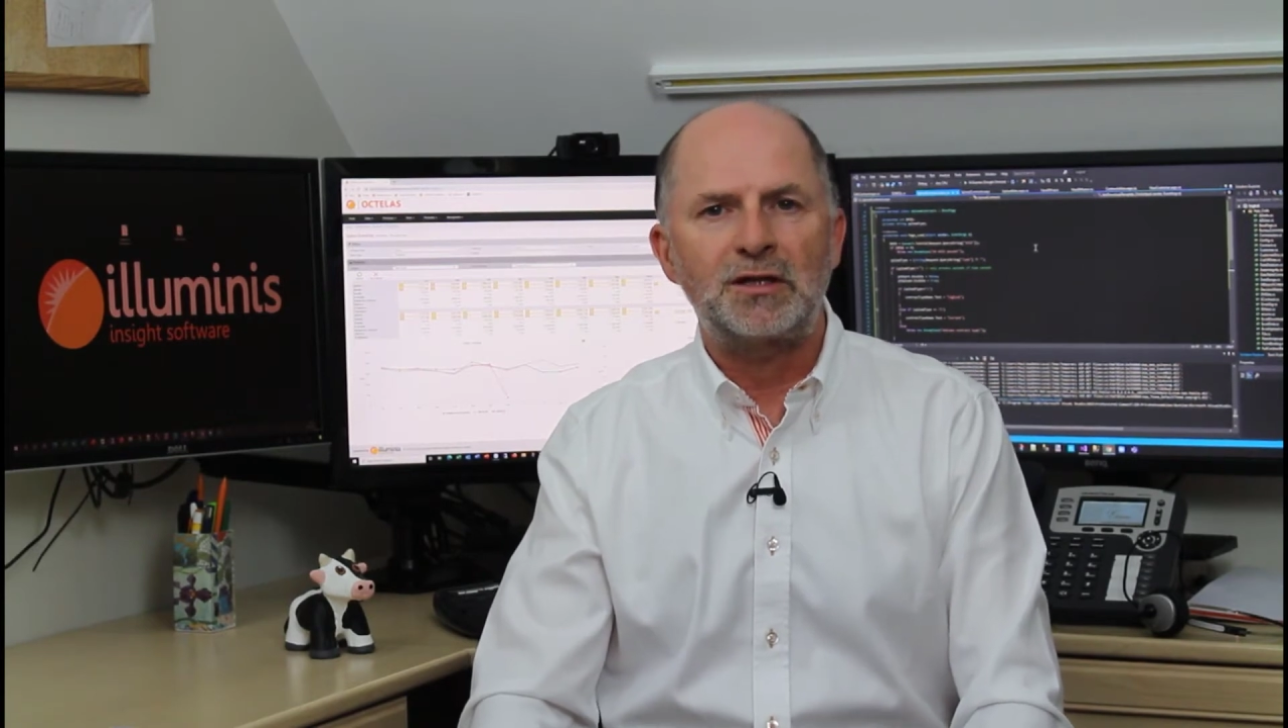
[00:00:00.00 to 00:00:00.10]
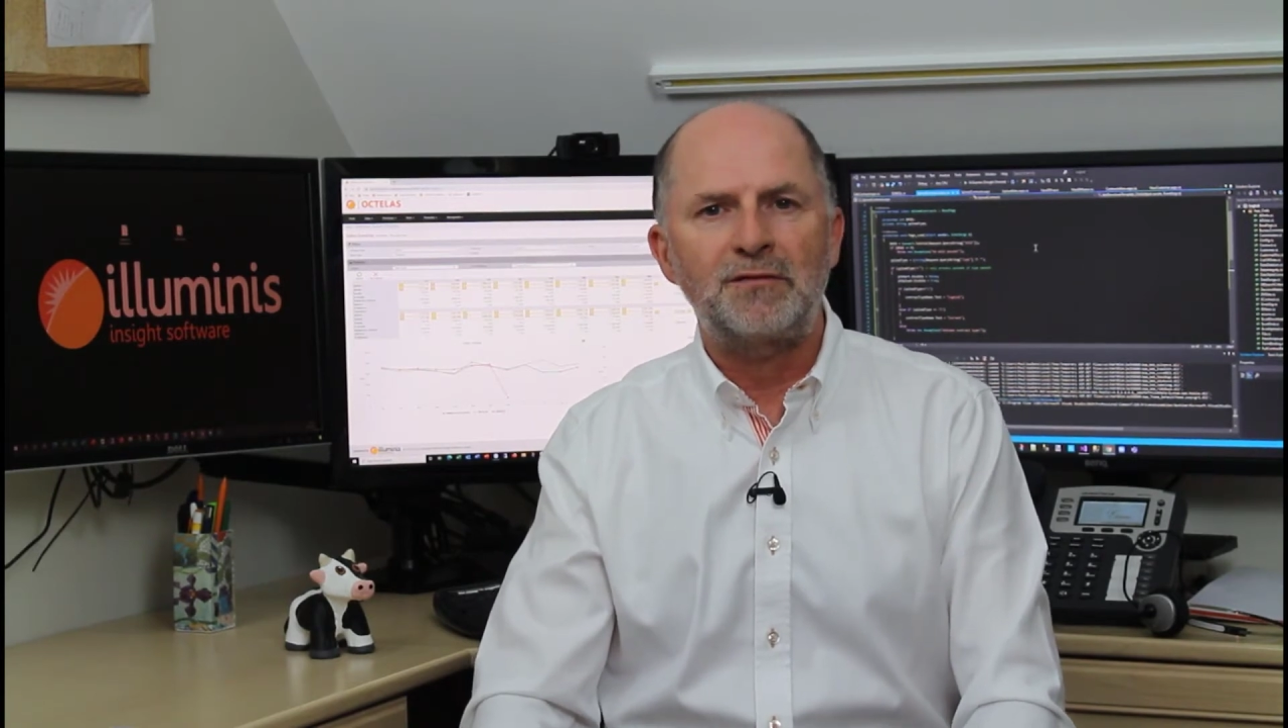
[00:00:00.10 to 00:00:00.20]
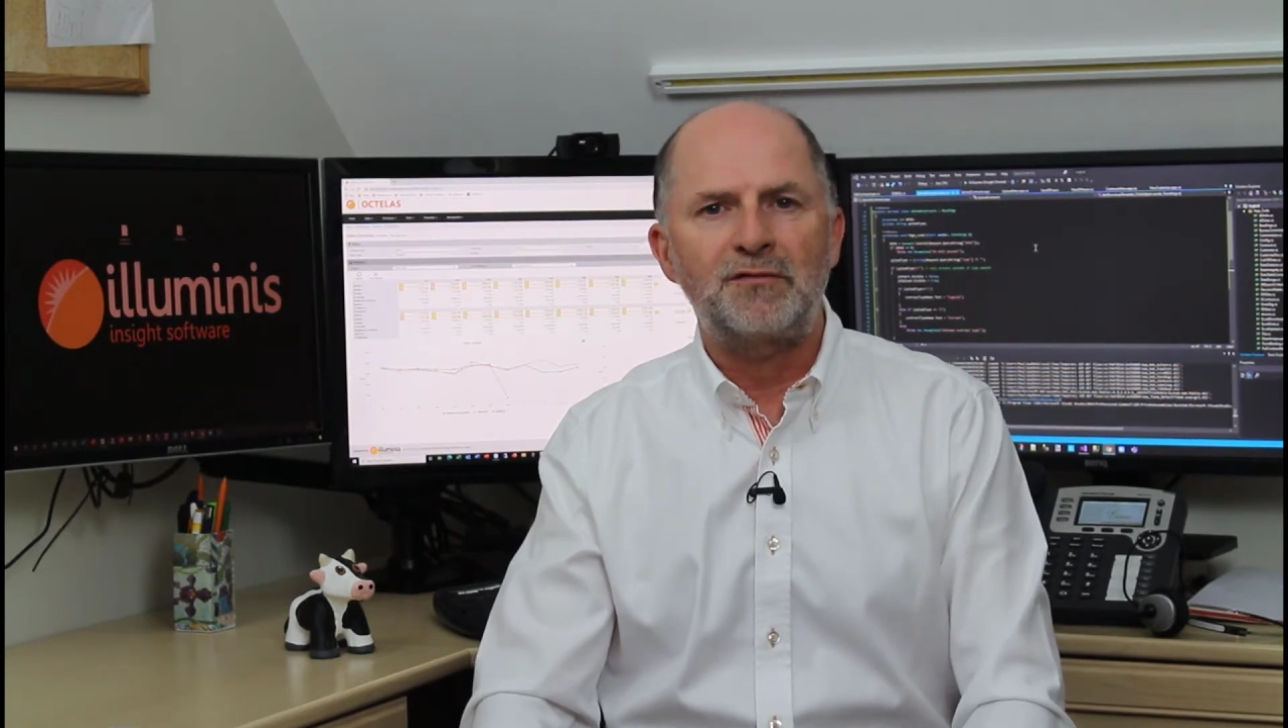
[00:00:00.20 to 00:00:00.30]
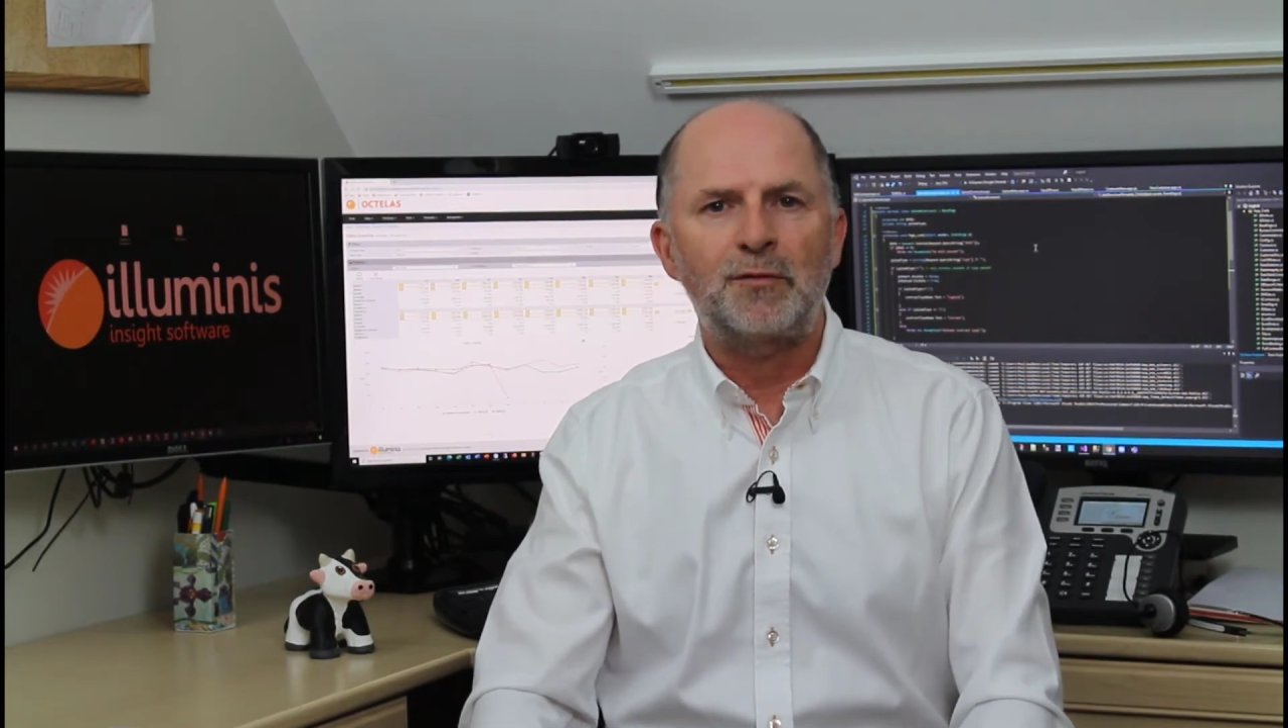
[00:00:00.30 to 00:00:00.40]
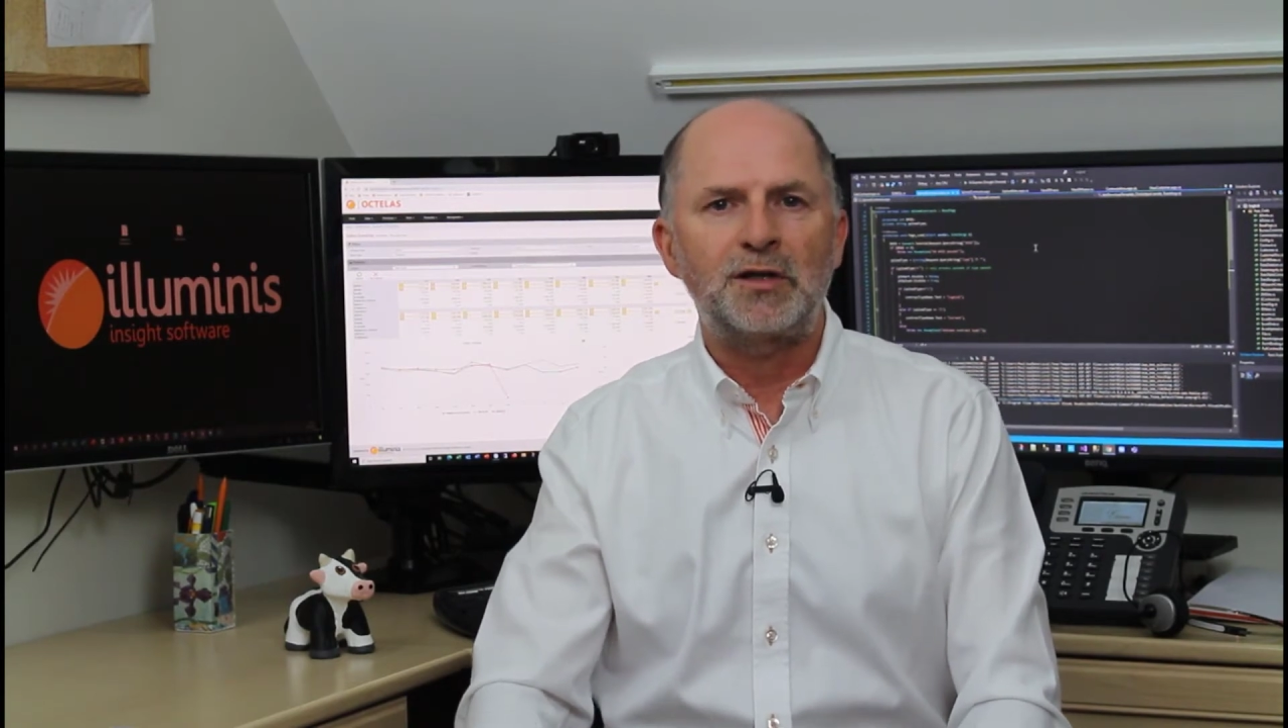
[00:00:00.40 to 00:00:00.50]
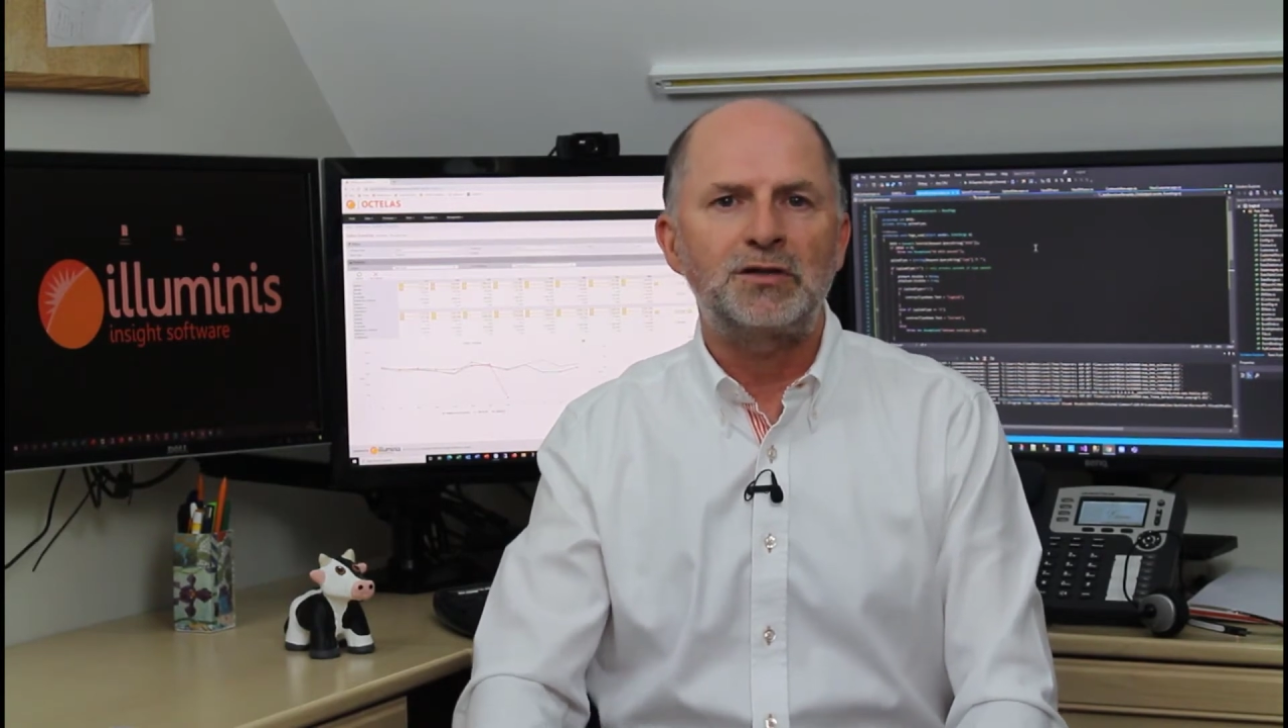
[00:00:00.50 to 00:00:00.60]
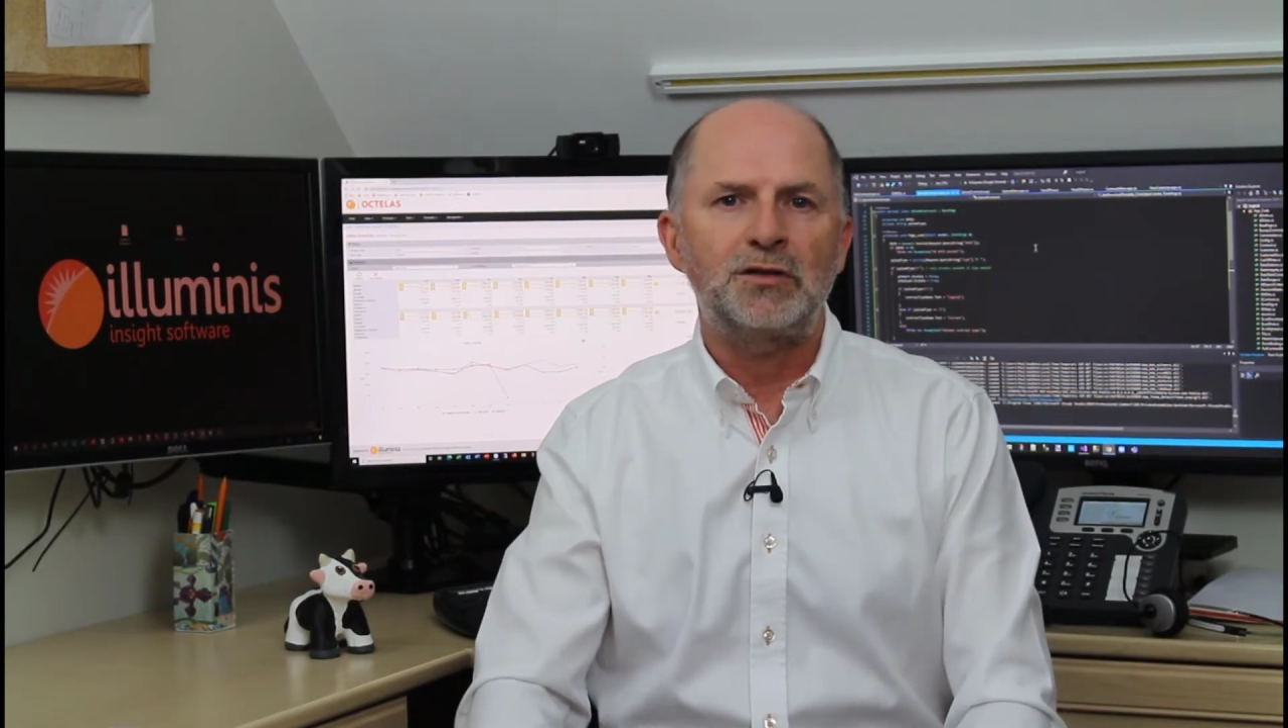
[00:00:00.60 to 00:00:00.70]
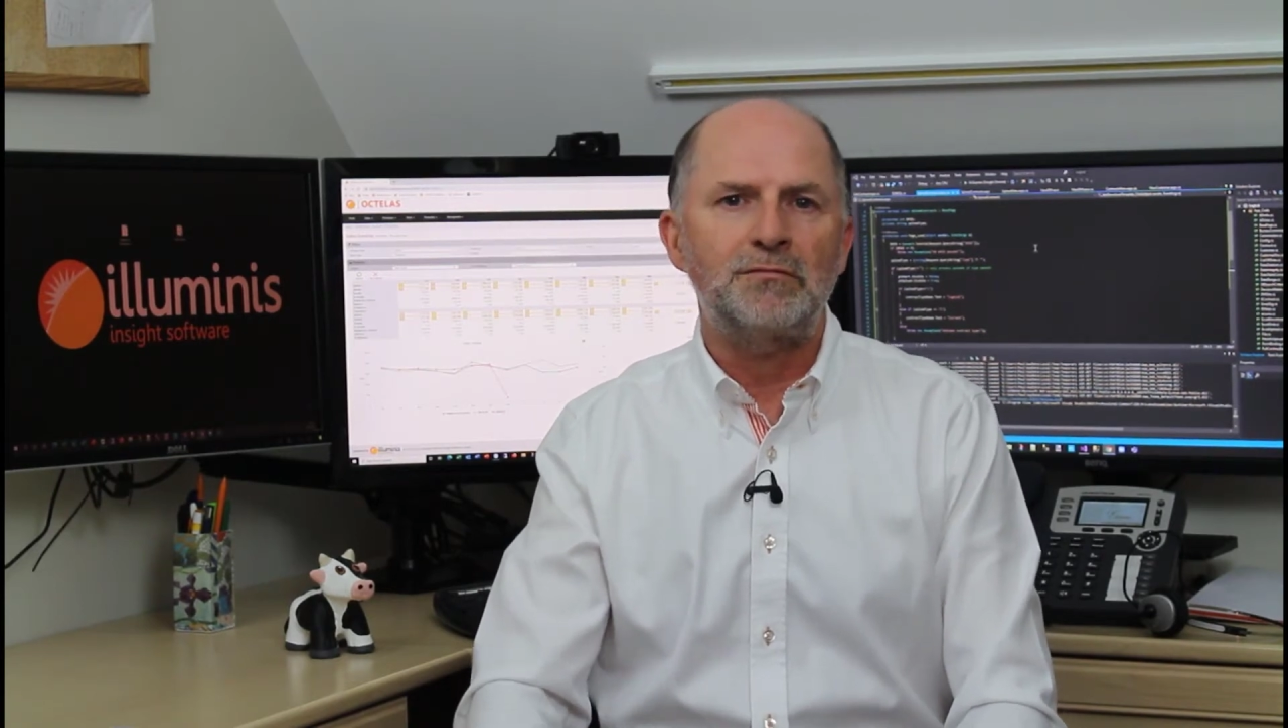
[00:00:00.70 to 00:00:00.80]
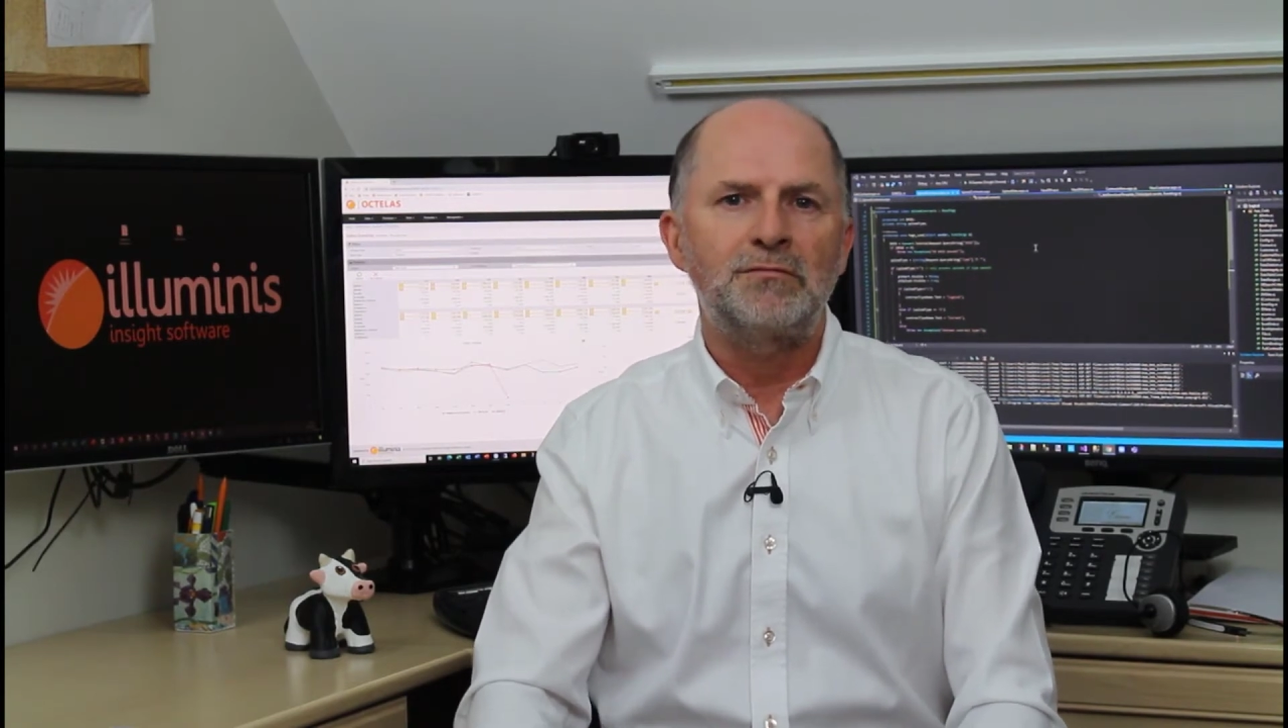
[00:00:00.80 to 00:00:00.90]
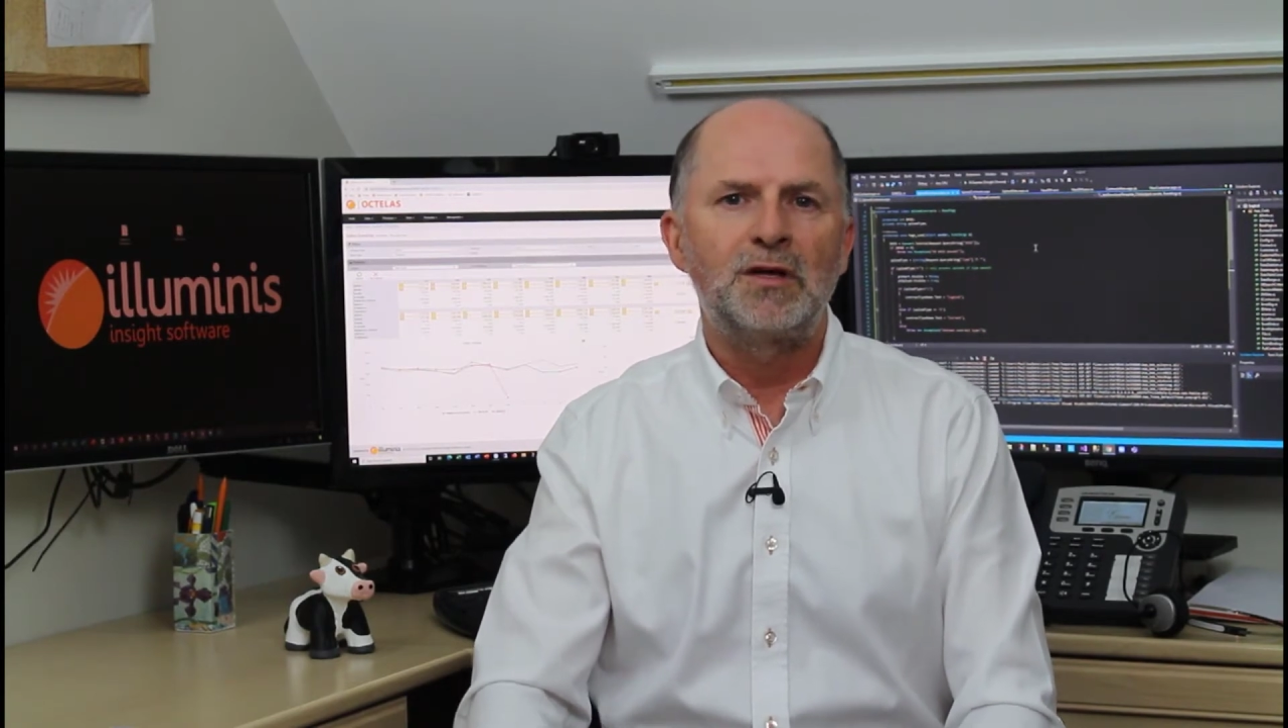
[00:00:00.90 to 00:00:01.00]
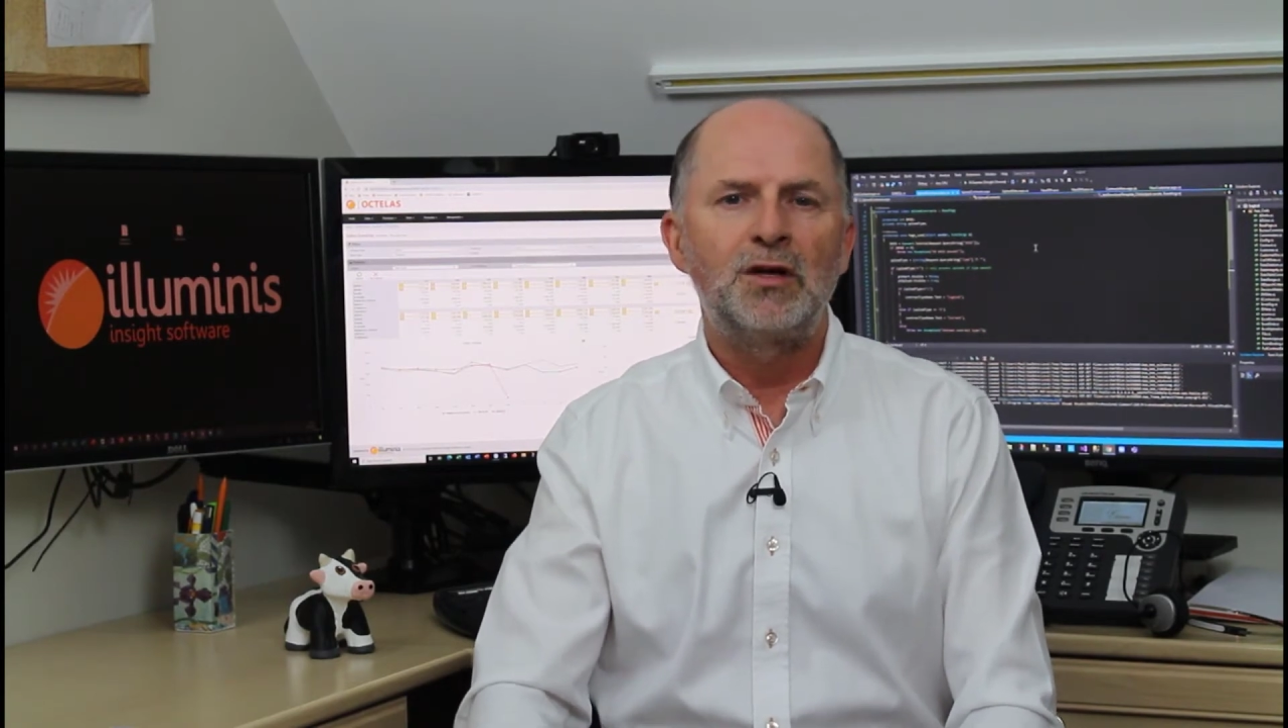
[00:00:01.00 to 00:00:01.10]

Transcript: information.